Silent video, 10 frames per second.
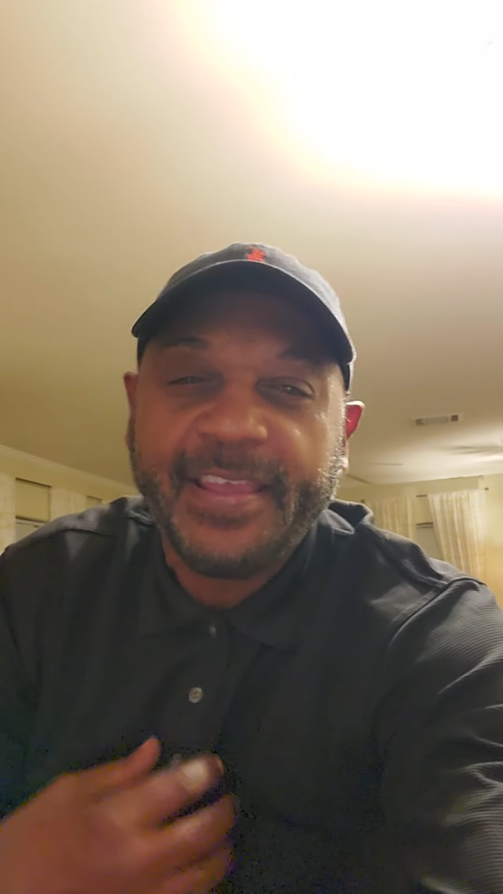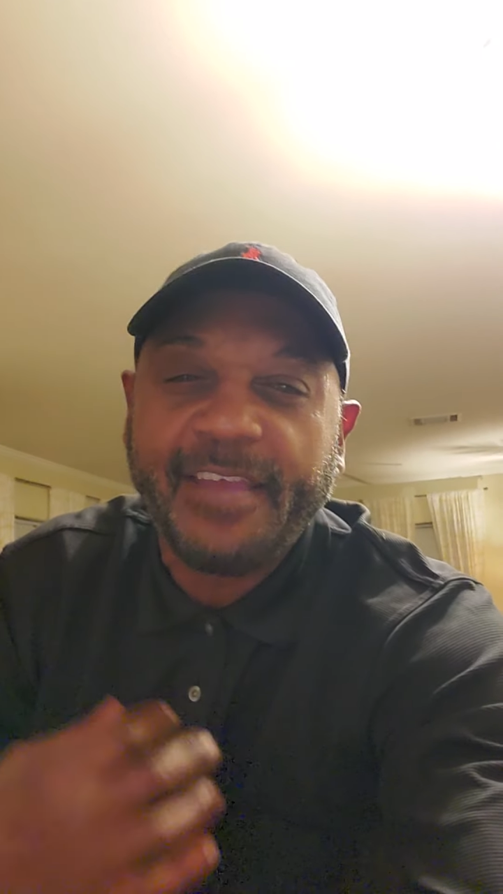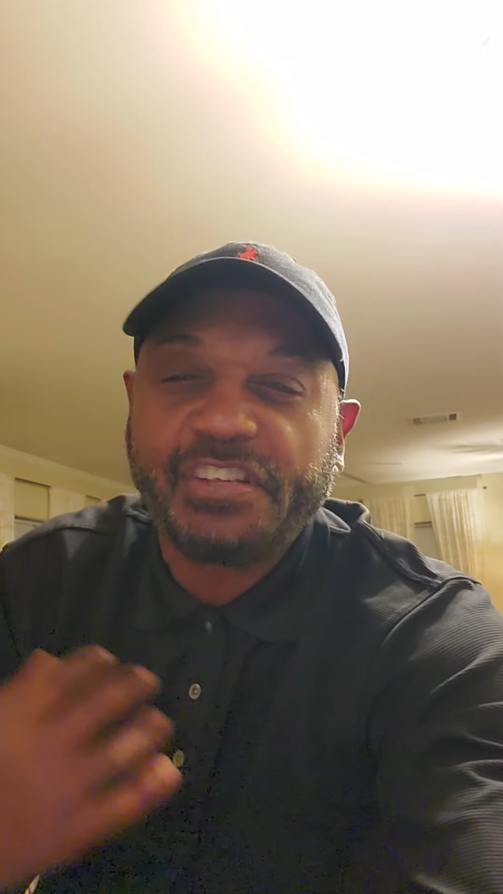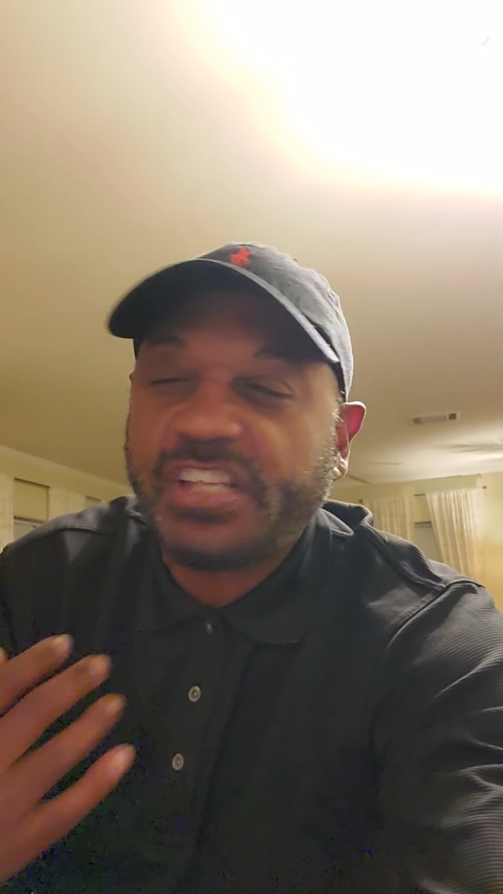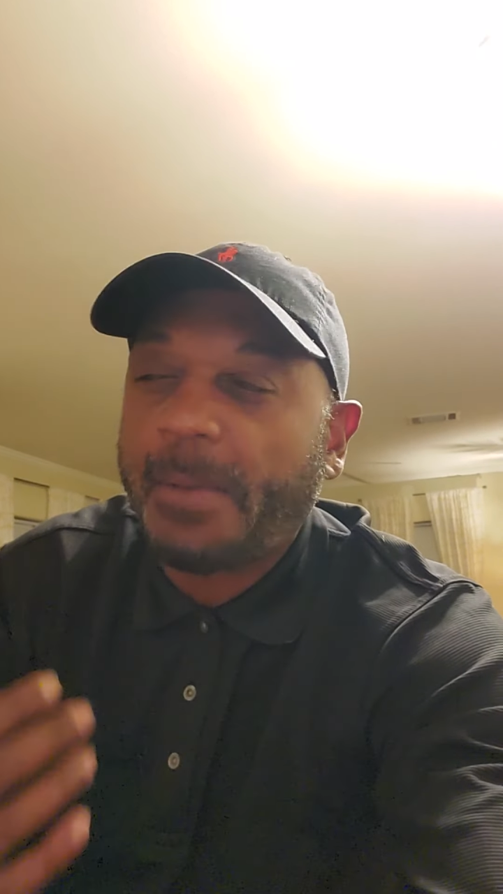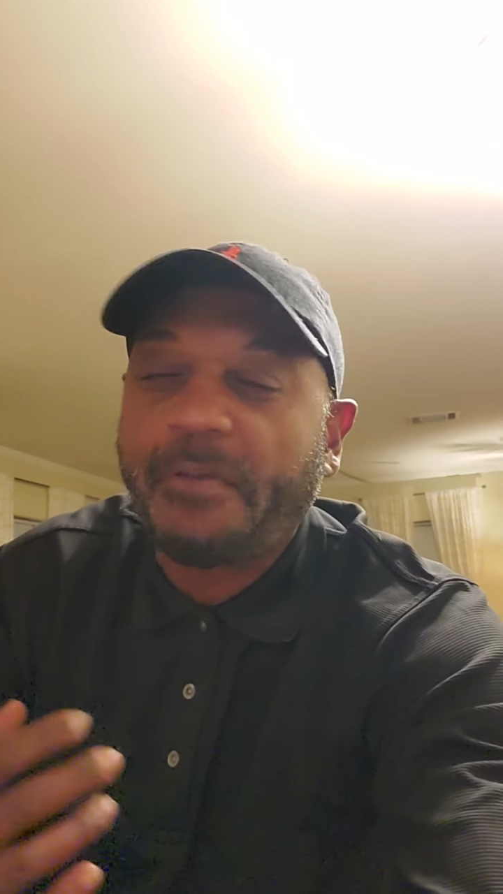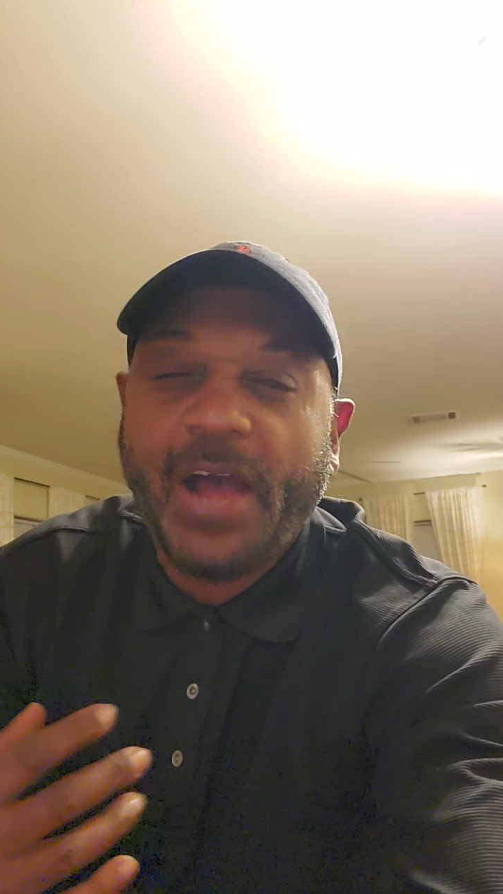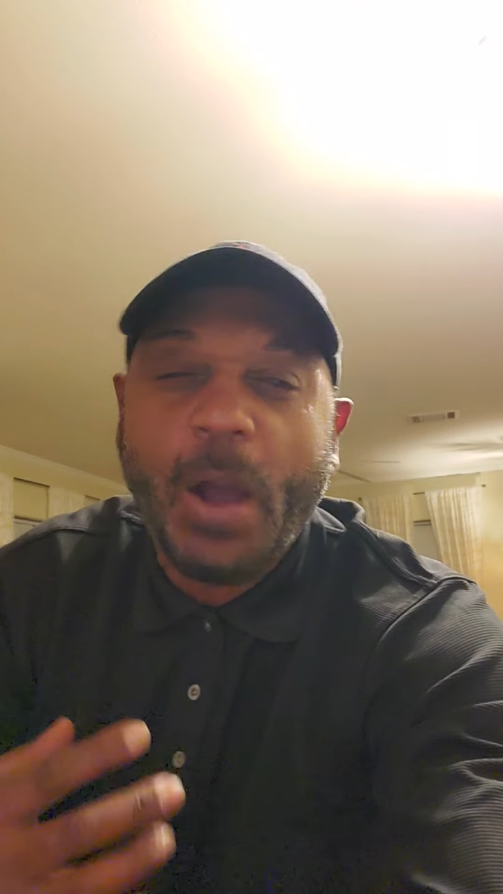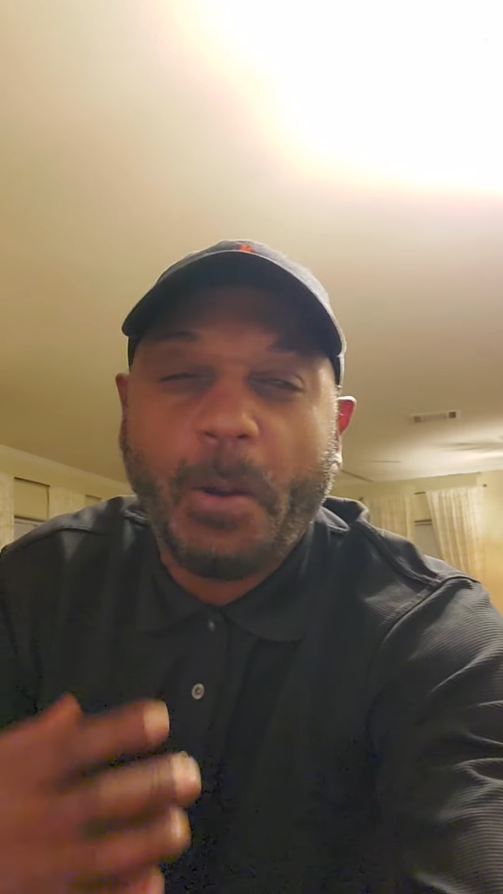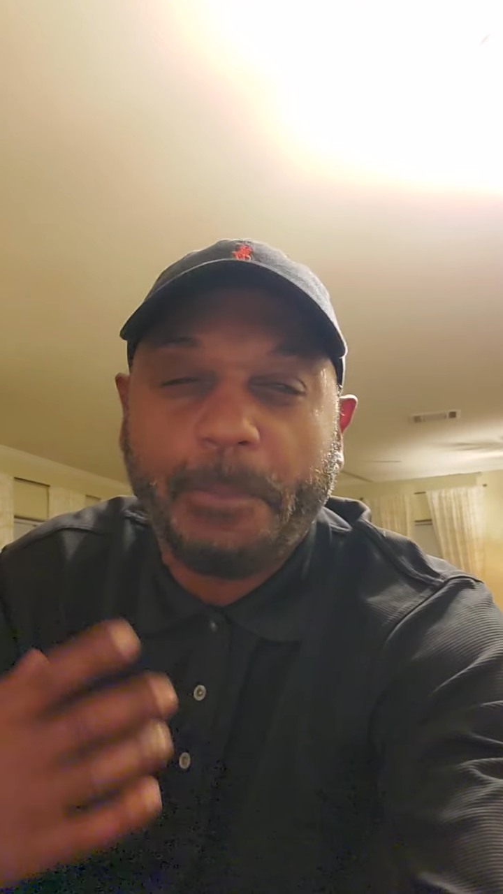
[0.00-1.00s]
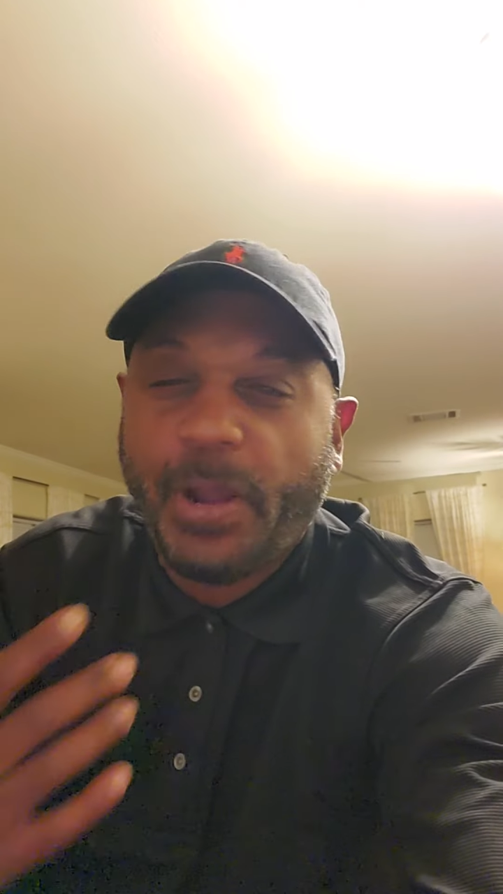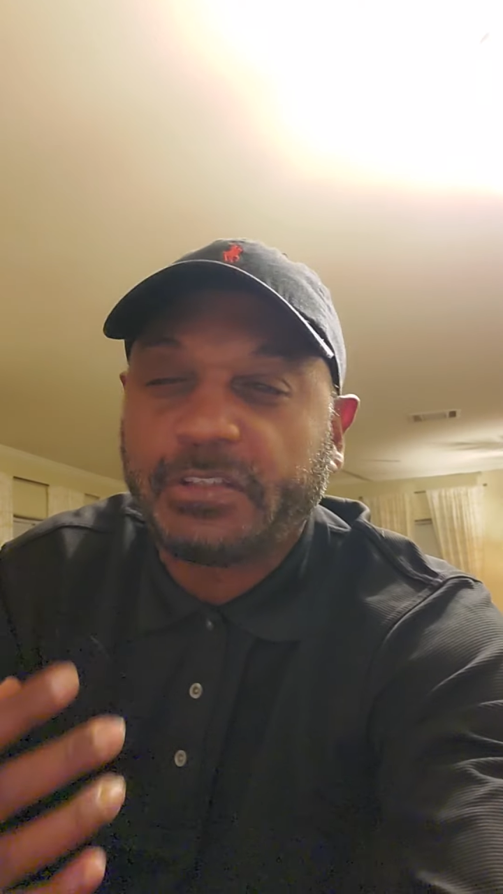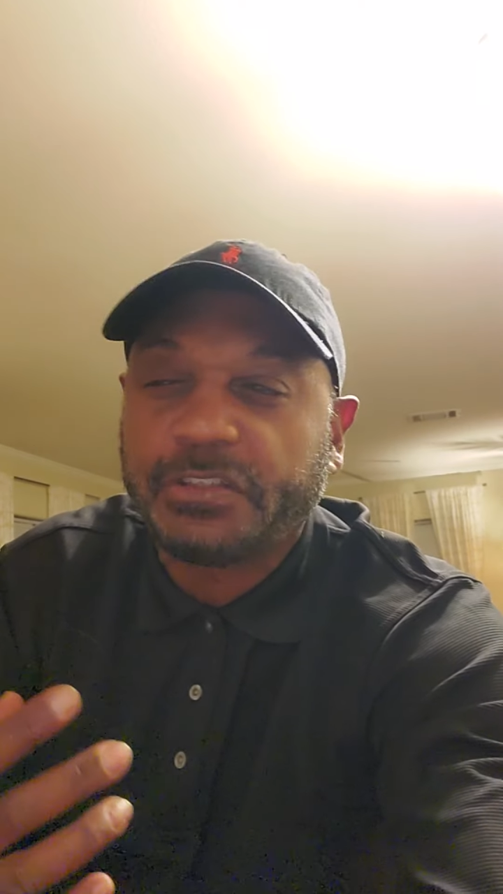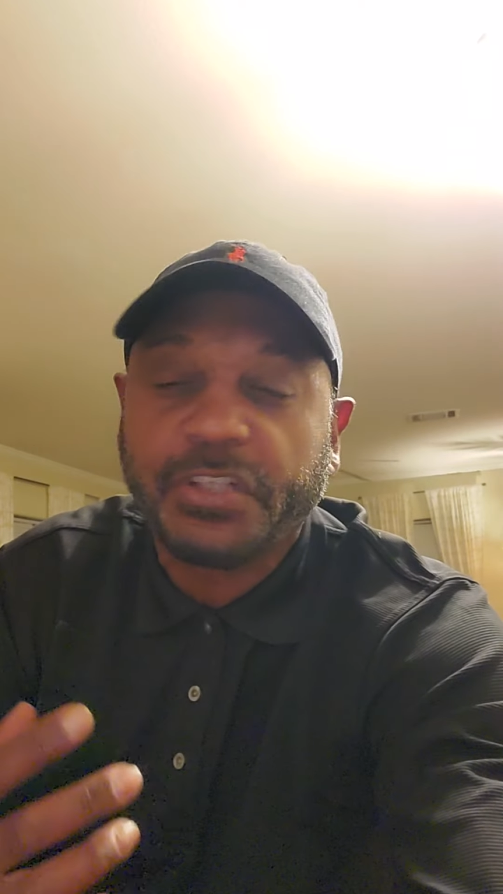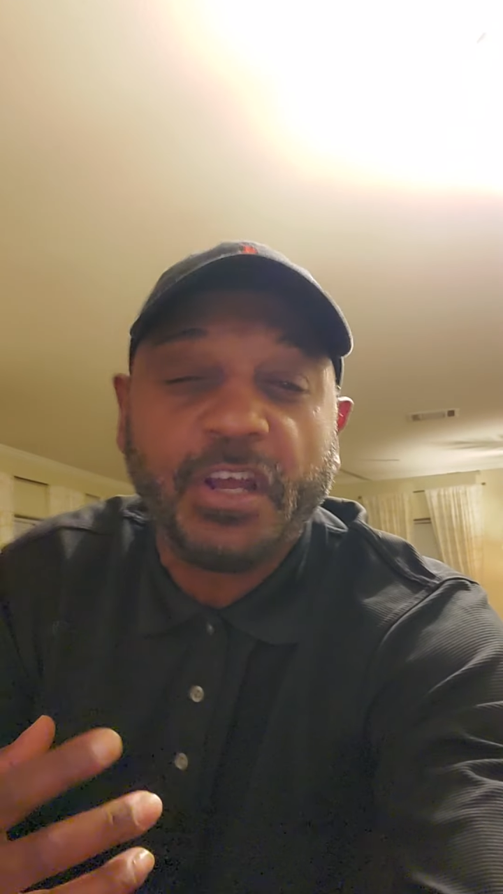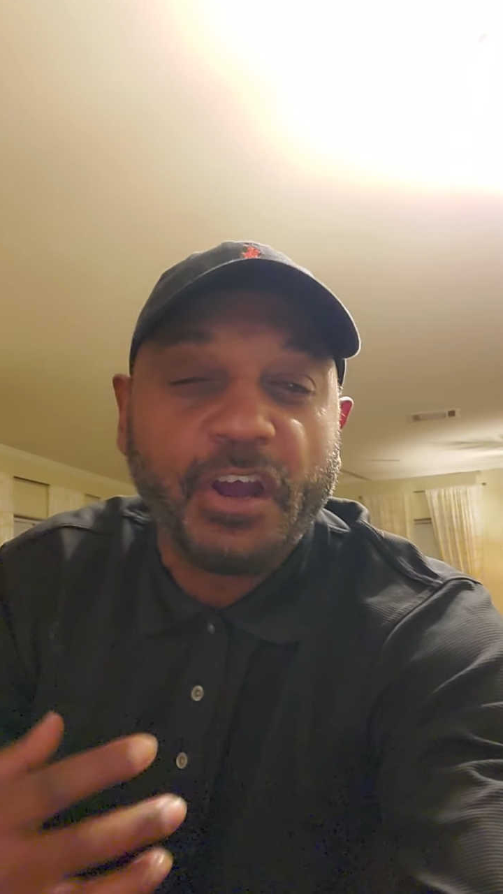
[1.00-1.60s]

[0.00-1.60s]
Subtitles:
if some of our brothers